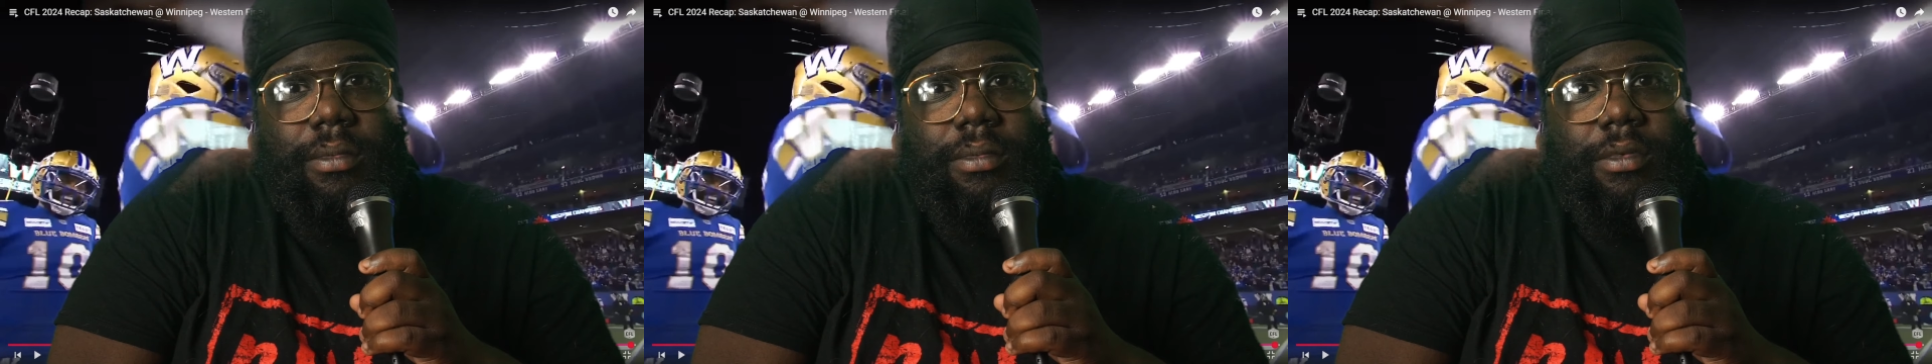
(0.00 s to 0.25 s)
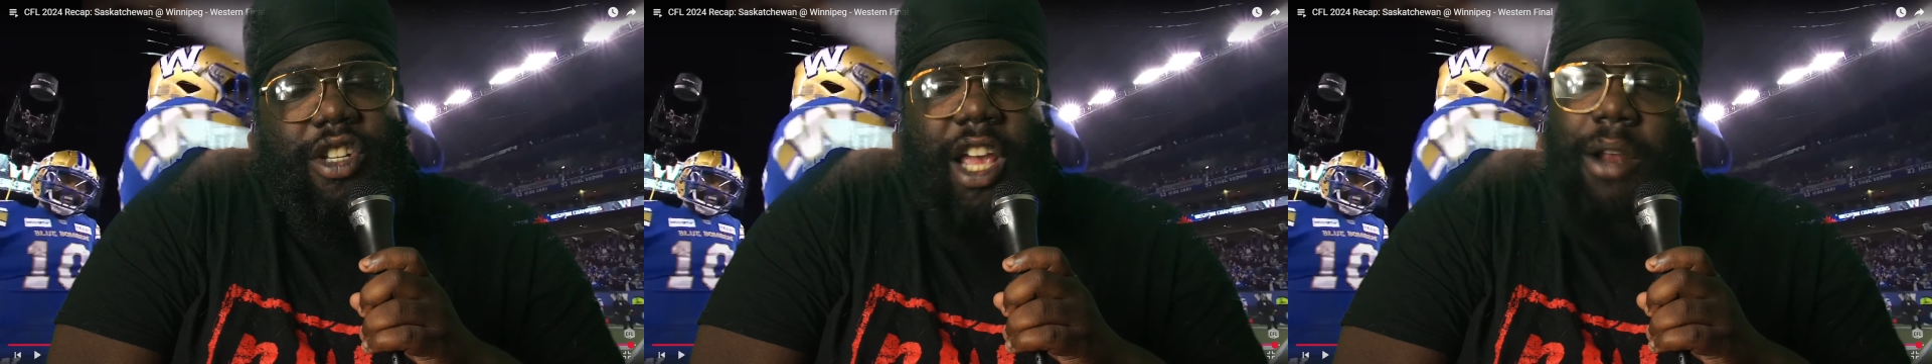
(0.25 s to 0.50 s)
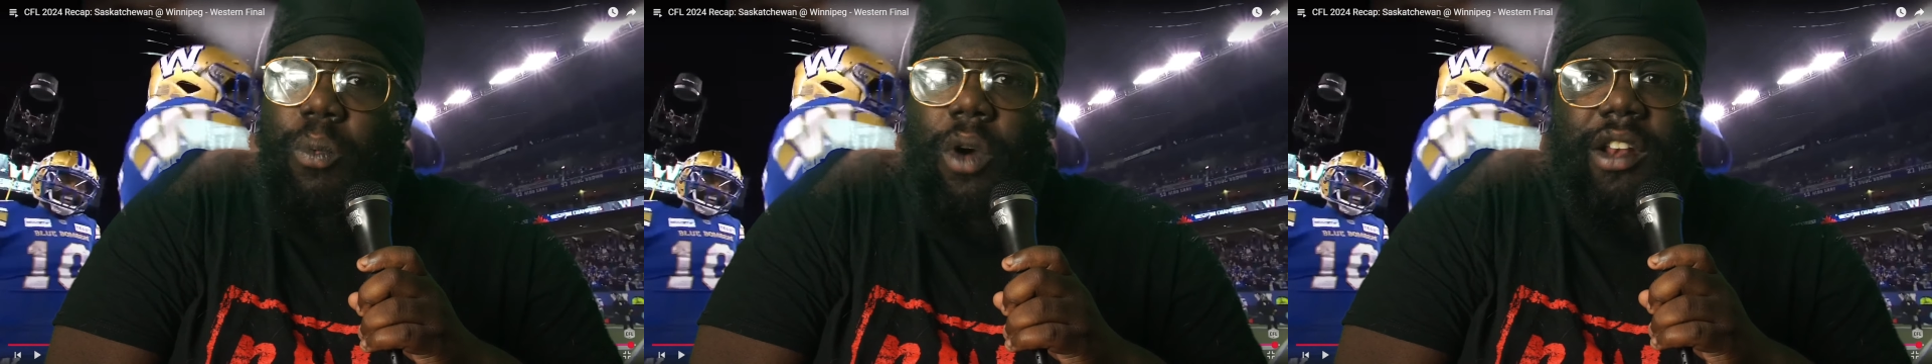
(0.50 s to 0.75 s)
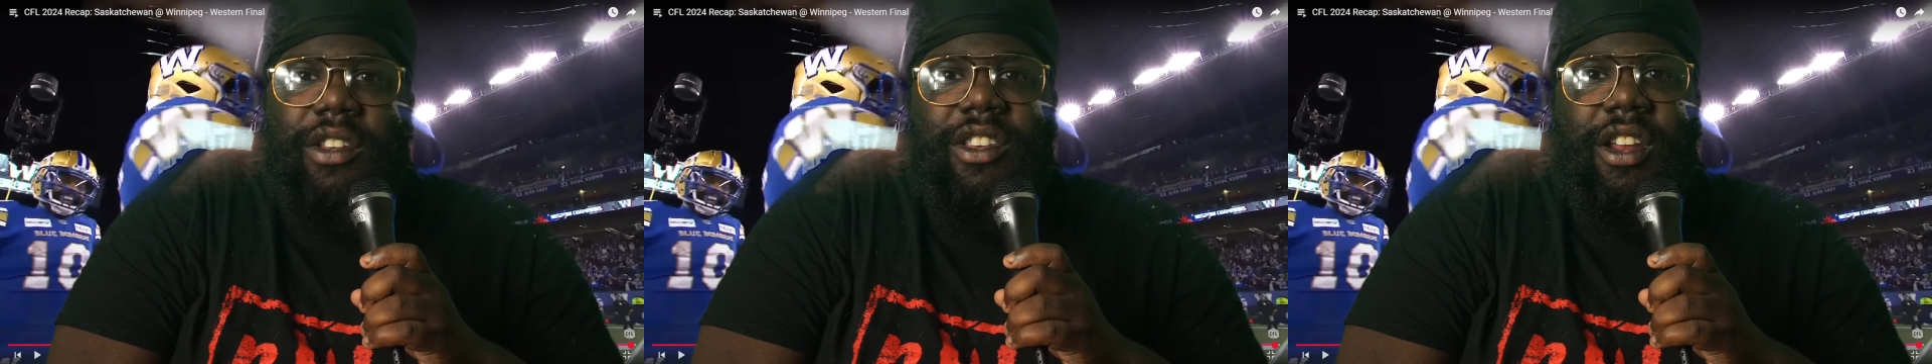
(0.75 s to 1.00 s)
Shed
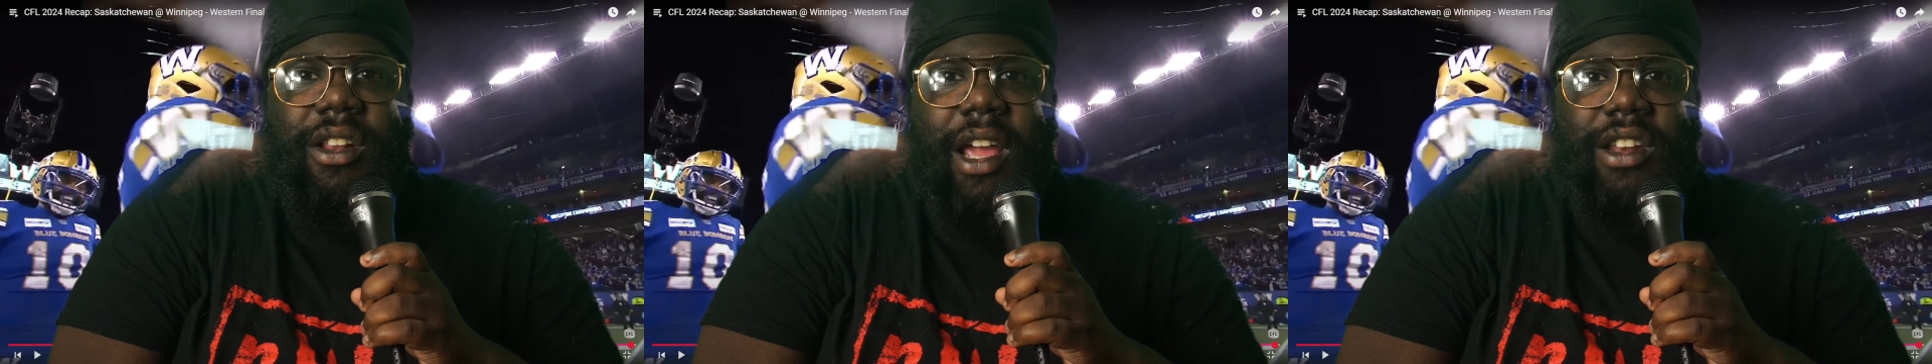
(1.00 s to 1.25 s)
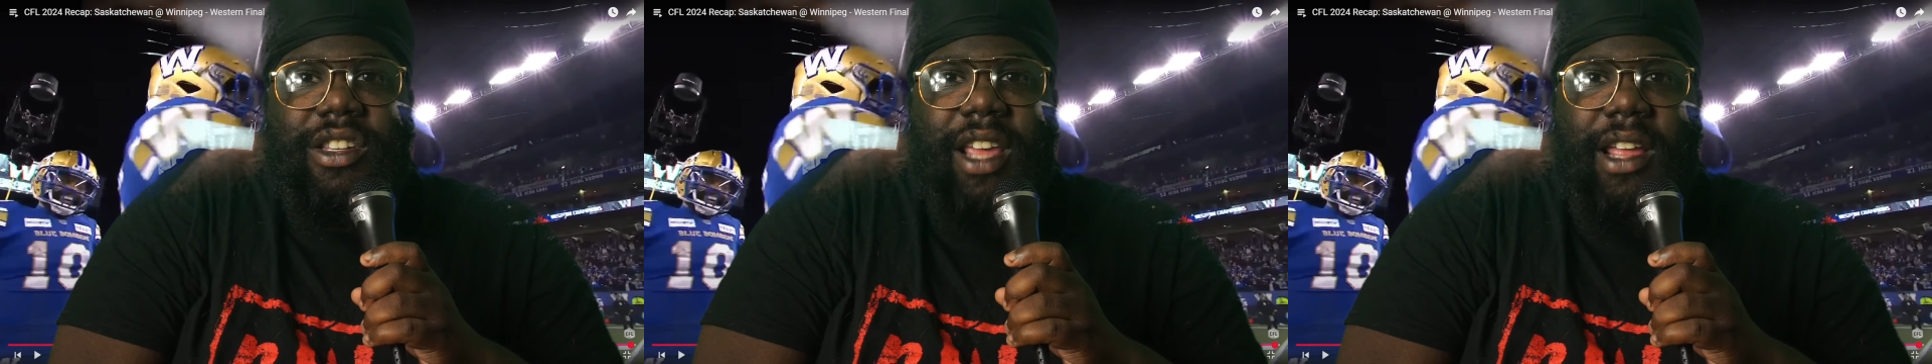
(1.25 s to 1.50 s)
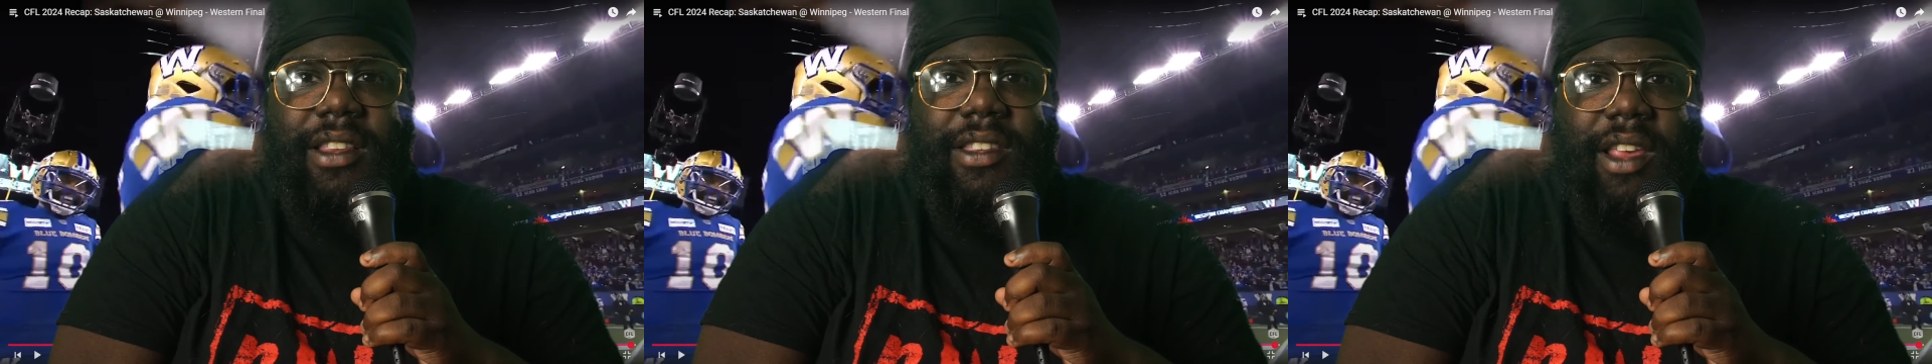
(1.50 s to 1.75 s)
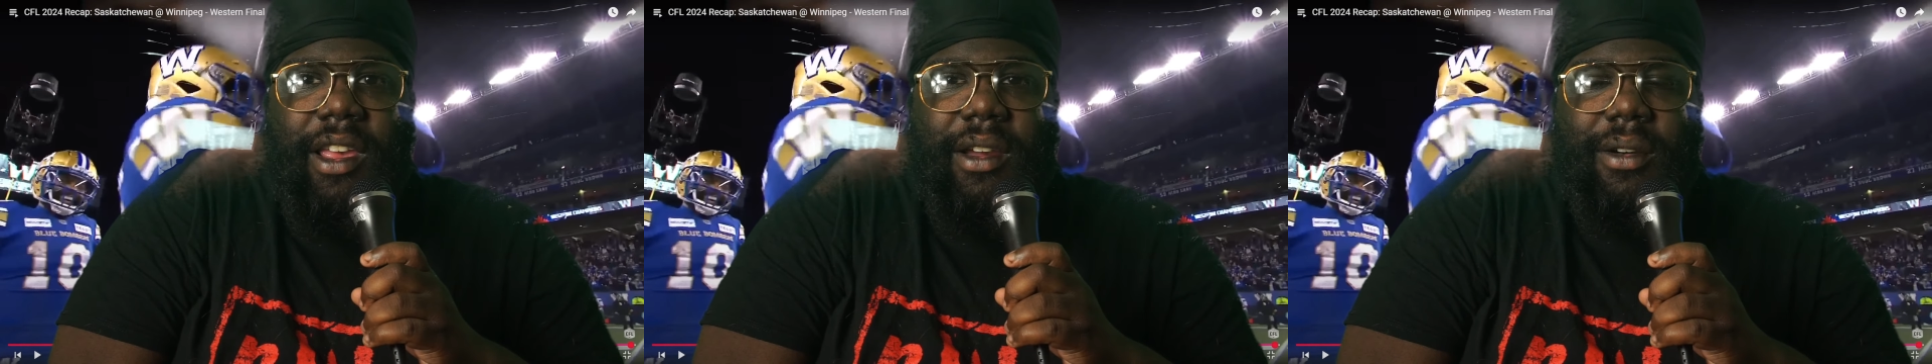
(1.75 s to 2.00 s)
one tear like
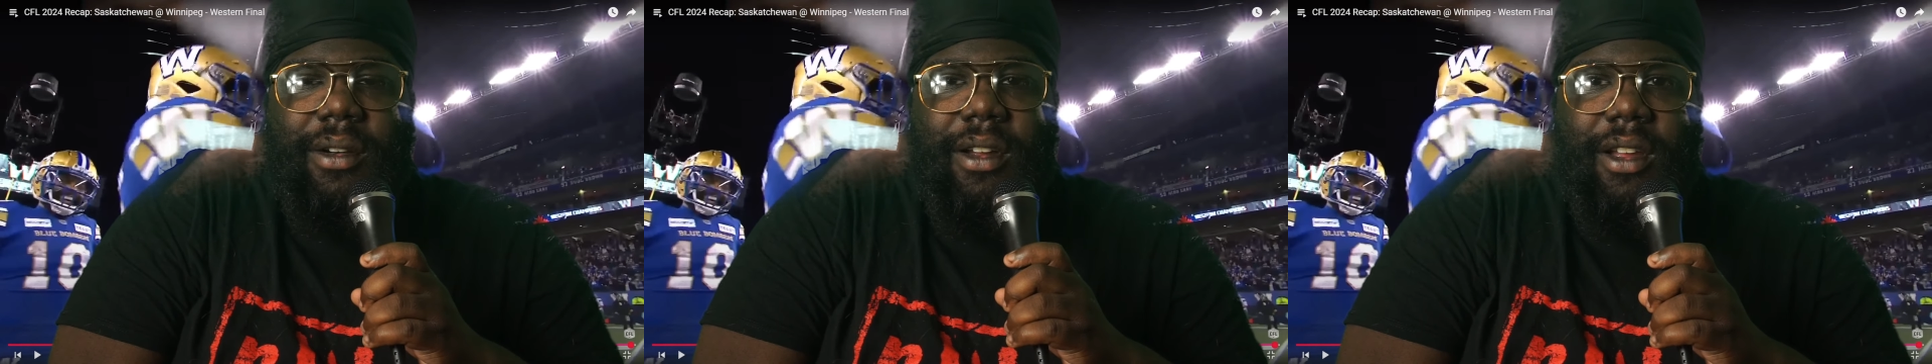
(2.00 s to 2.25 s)
Denzel